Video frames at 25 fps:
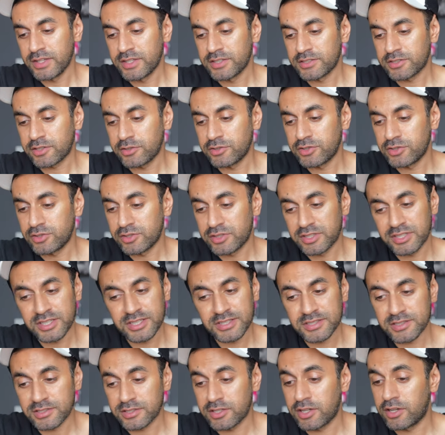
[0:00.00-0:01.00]
So
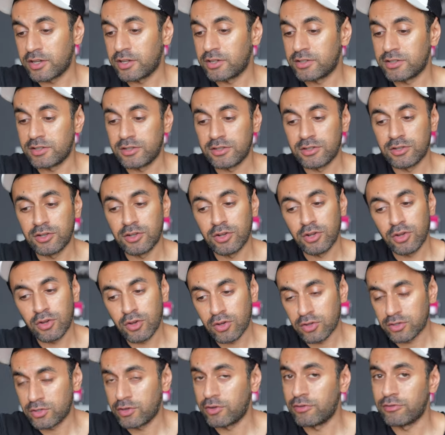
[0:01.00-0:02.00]
there's a
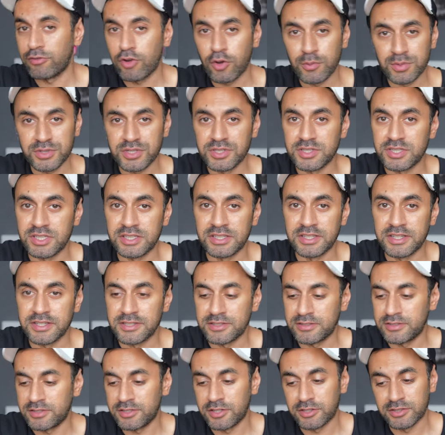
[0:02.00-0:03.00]
lot of options in
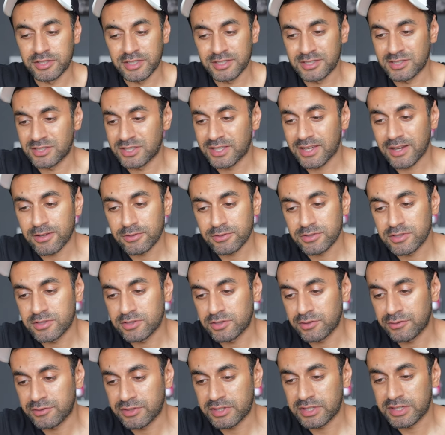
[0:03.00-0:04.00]
this, you know, there's
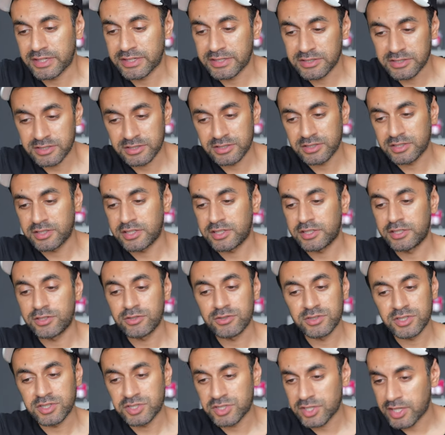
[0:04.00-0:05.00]
thousands of things, they're
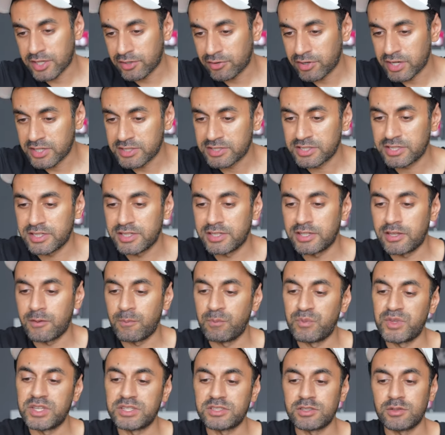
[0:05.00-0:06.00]
user generated,
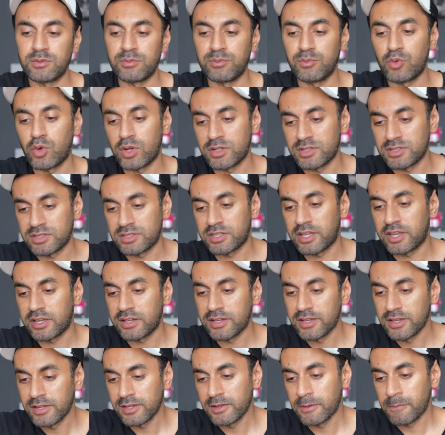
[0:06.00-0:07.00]
there's some ones
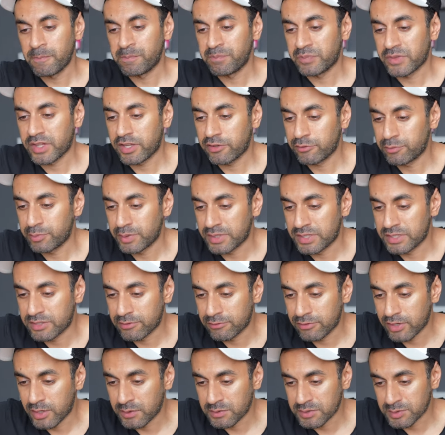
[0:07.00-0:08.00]
that have been
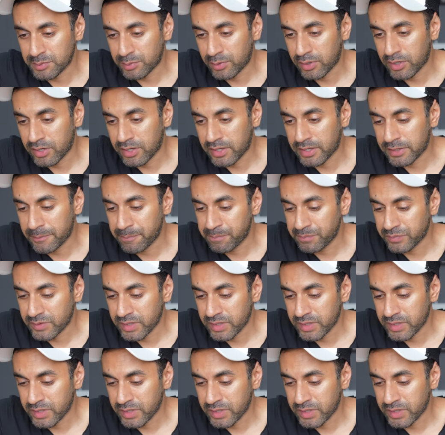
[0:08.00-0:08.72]
developed by